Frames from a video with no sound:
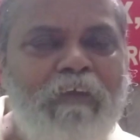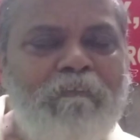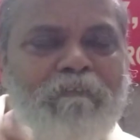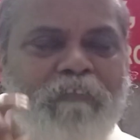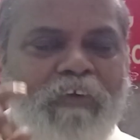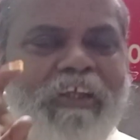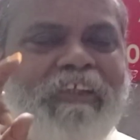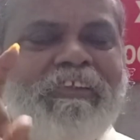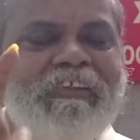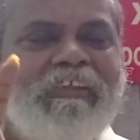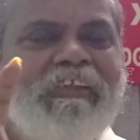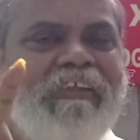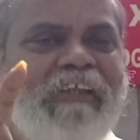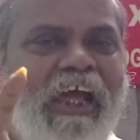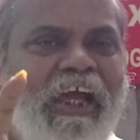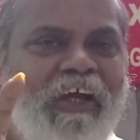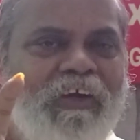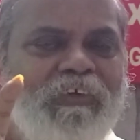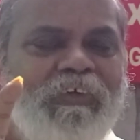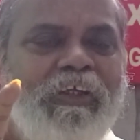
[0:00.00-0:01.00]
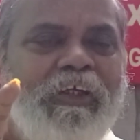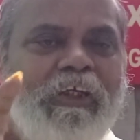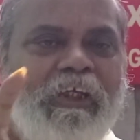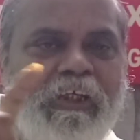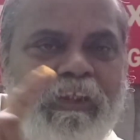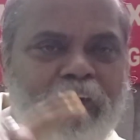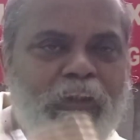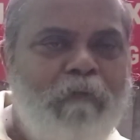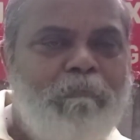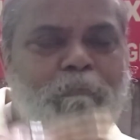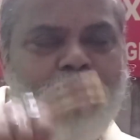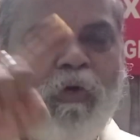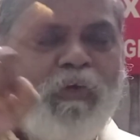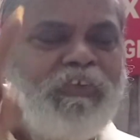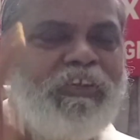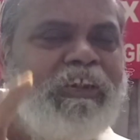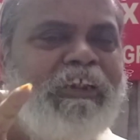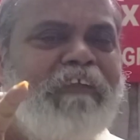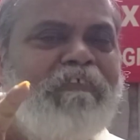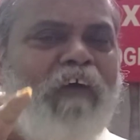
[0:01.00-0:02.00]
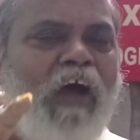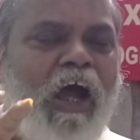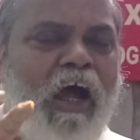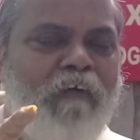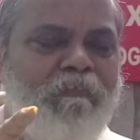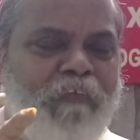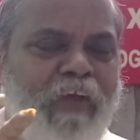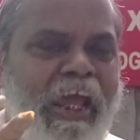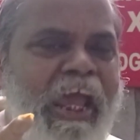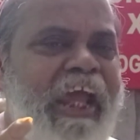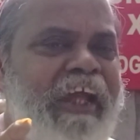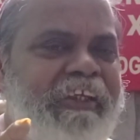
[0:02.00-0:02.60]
the first diode, the positive half